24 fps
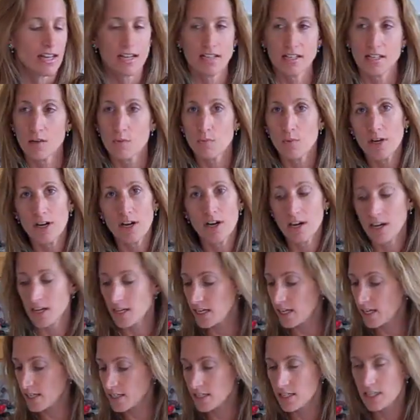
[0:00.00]
and
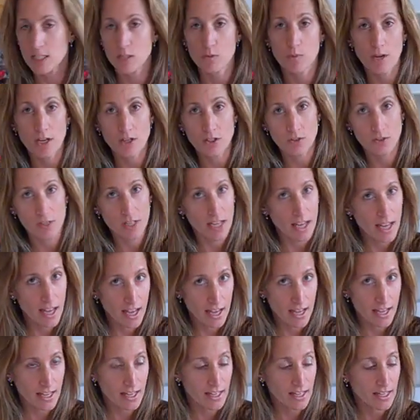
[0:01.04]
comparing it to Special
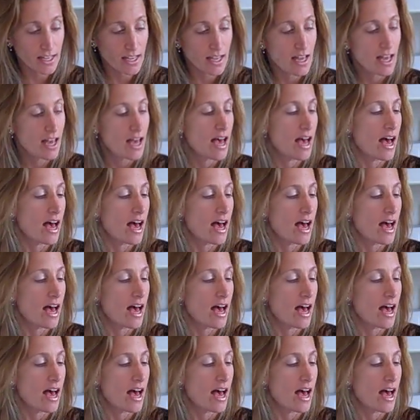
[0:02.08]
K,